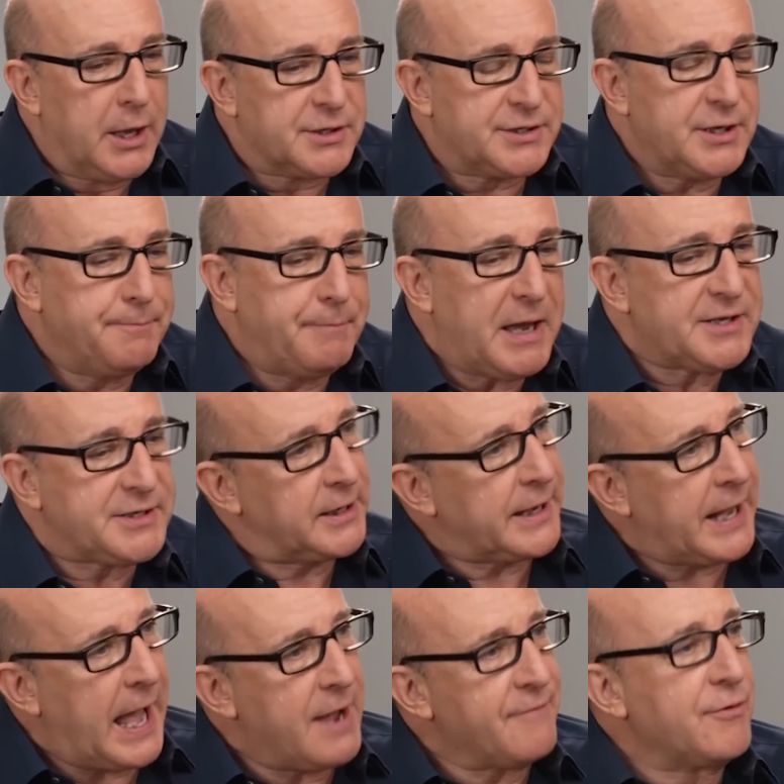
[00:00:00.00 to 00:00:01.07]
See,
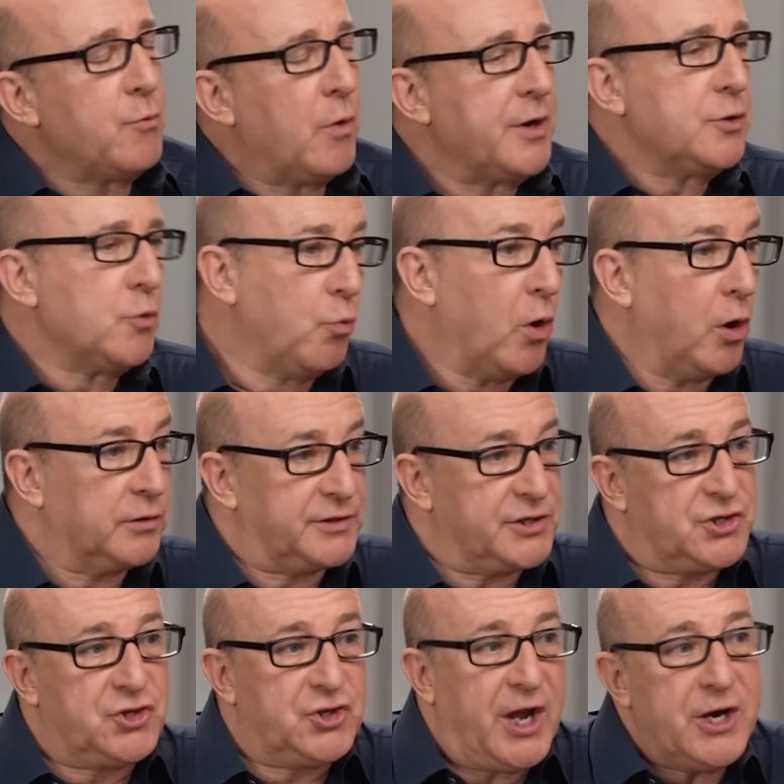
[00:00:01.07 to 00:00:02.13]
basically, everyone in the world
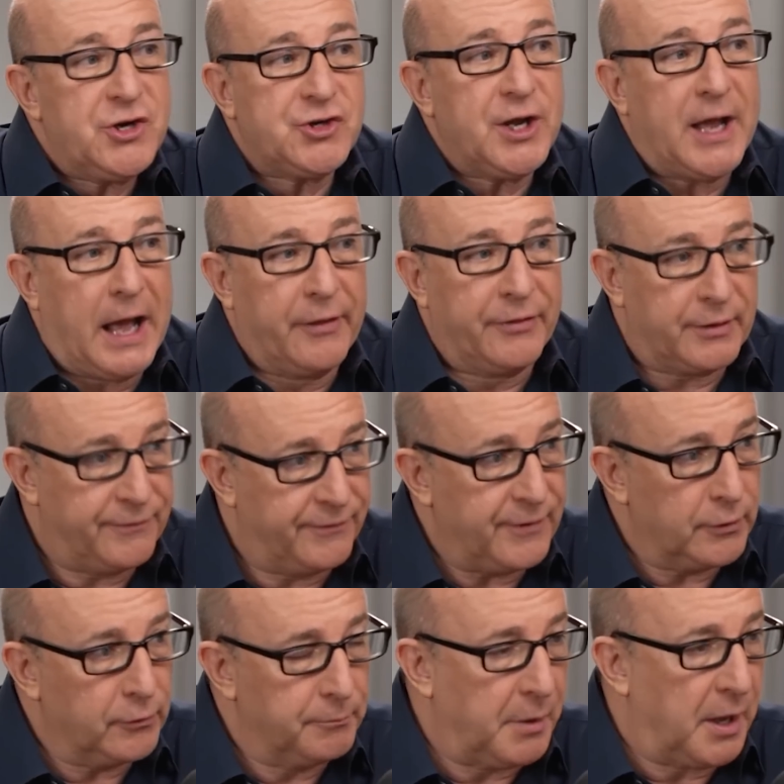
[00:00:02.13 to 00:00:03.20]
is changing how they
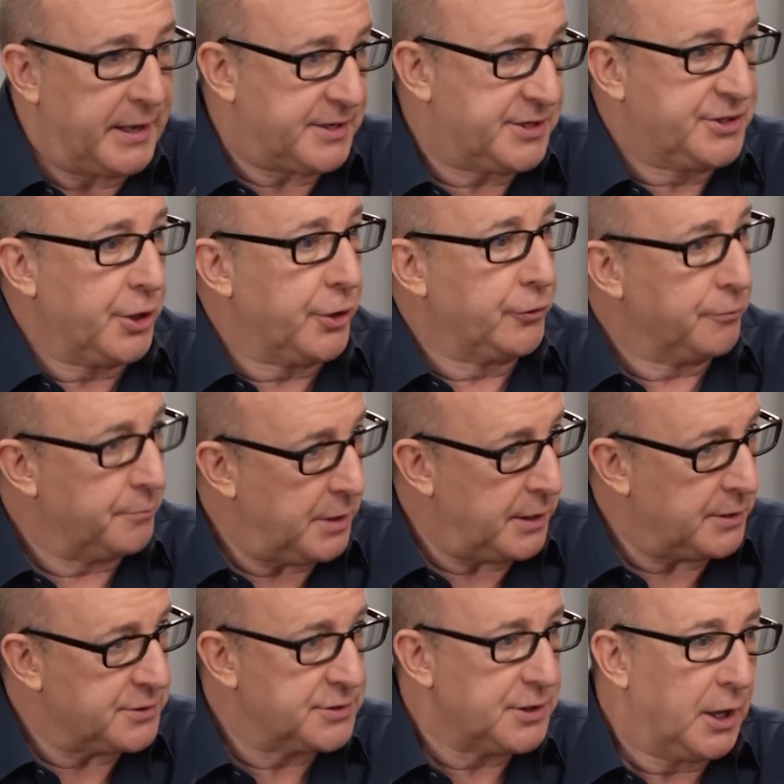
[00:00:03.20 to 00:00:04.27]
feel by external
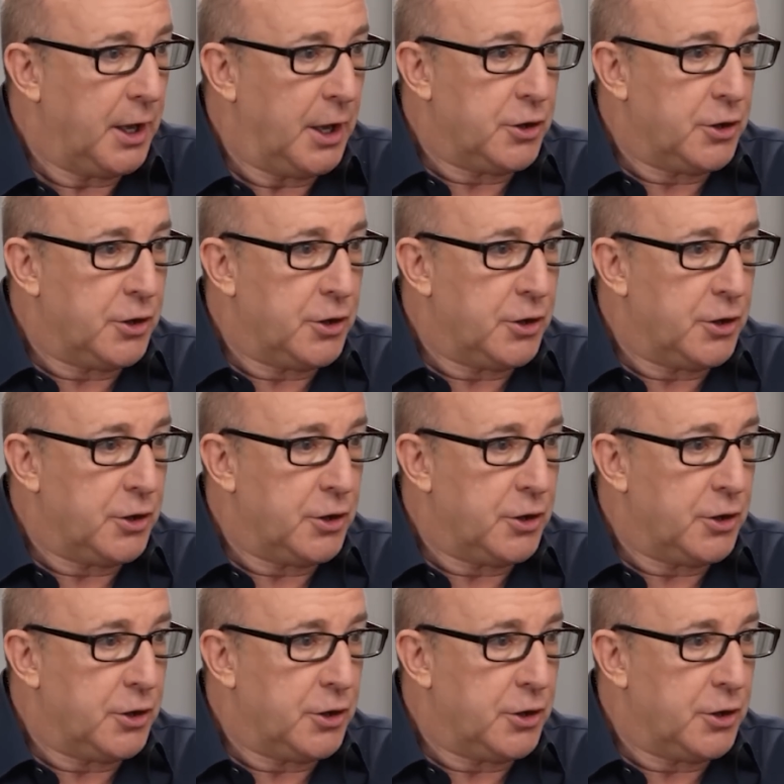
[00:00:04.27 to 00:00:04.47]
means.